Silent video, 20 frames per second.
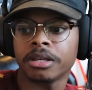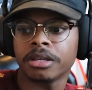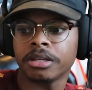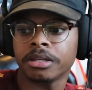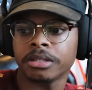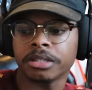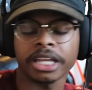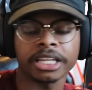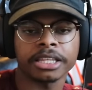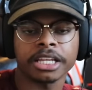
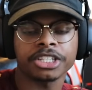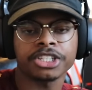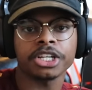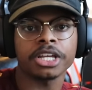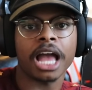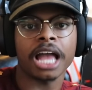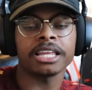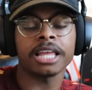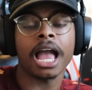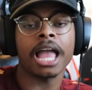Like that shit
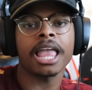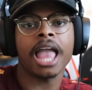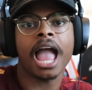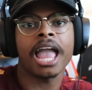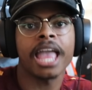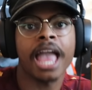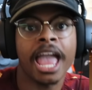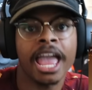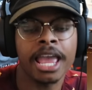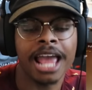I I, I
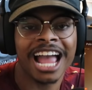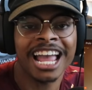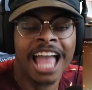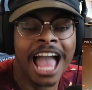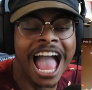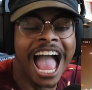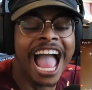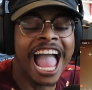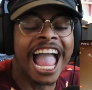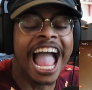hate I,
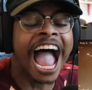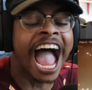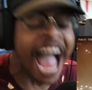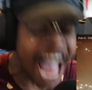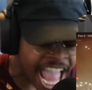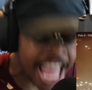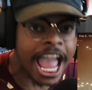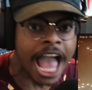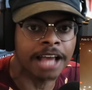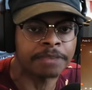
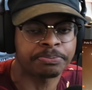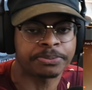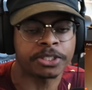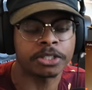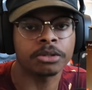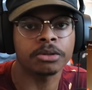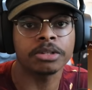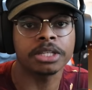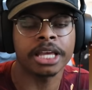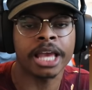I
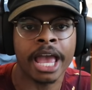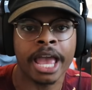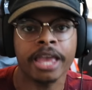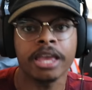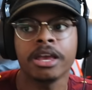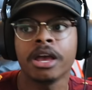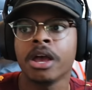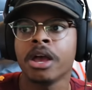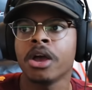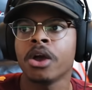absolutely hate
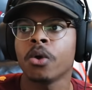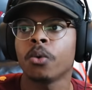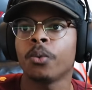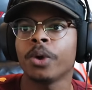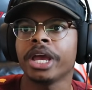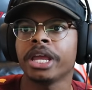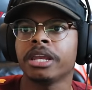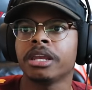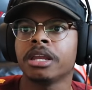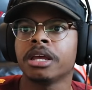
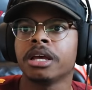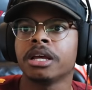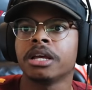when